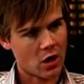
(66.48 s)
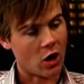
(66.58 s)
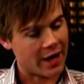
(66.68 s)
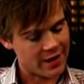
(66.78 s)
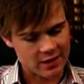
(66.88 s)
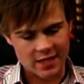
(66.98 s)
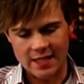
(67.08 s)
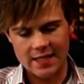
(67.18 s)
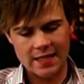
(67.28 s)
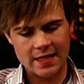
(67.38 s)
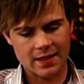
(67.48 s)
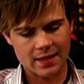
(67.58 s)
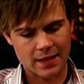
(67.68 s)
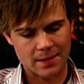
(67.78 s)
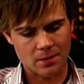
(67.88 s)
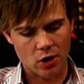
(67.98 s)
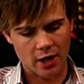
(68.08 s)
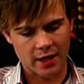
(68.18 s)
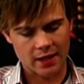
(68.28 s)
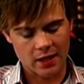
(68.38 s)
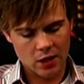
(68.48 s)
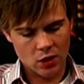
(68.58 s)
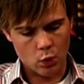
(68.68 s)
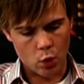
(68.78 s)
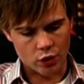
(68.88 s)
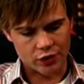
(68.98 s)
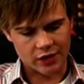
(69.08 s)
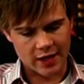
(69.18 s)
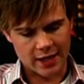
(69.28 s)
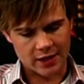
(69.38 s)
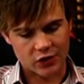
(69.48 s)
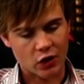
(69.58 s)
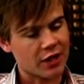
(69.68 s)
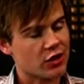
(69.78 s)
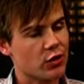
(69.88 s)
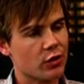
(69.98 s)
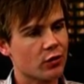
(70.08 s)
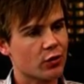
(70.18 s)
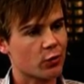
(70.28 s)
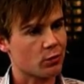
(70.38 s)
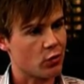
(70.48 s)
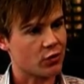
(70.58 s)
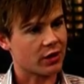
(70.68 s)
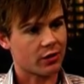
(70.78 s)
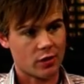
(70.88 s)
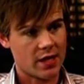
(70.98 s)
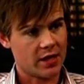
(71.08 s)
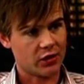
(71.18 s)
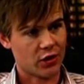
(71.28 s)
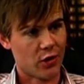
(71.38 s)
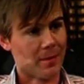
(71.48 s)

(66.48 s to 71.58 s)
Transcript: I have indeed, yes. I was signed to Universal Music 3 years ago.